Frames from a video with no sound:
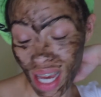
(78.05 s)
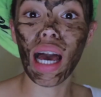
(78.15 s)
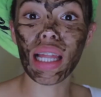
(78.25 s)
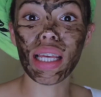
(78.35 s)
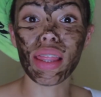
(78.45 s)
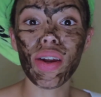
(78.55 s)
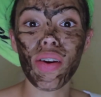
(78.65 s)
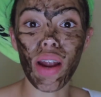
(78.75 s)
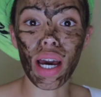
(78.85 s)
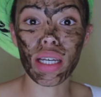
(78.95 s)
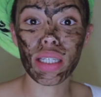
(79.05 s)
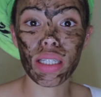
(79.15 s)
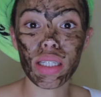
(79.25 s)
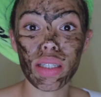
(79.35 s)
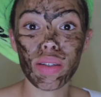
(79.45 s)
I let the
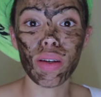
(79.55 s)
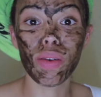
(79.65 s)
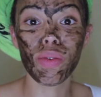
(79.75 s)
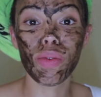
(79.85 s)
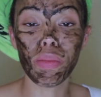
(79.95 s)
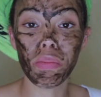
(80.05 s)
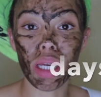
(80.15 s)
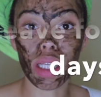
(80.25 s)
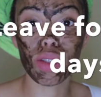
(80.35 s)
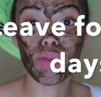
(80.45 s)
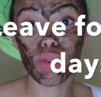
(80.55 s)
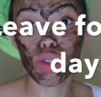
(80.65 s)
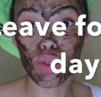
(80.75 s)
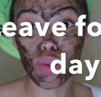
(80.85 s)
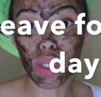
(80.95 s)
rice ferment for
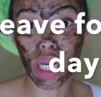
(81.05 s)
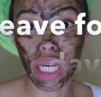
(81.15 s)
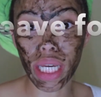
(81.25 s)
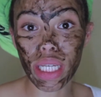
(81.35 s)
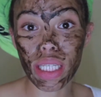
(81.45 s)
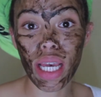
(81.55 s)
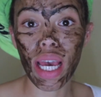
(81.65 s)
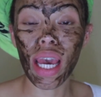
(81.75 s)
2 days